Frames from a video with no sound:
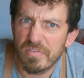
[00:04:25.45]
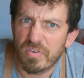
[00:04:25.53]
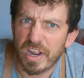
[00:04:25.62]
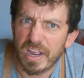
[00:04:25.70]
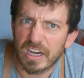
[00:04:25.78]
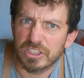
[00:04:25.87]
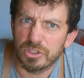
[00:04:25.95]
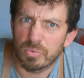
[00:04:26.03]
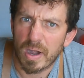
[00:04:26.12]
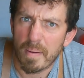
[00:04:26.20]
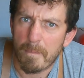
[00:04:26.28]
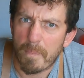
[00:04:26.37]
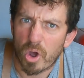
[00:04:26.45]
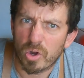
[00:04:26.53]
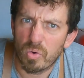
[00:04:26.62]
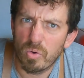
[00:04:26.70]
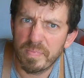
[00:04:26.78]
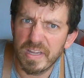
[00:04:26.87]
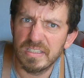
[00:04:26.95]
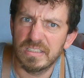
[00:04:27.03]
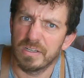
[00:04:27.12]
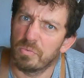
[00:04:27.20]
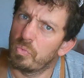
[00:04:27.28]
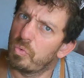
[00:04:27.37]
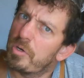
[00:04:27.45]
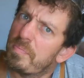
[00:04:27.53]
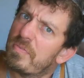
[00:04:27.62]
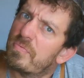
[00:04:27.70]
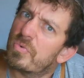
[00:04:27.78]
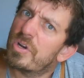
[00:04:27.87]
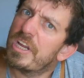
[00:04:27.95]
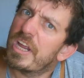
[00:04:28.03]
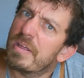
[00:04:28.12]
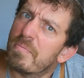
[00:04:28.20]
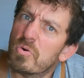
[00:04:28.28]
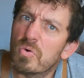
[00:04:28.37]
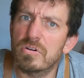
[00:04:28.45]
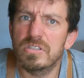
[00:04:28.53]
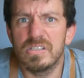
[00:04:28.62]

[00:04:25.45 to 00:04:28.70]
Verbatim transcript: If I actually went and bought a whole piece, it wouldn't be free anymore.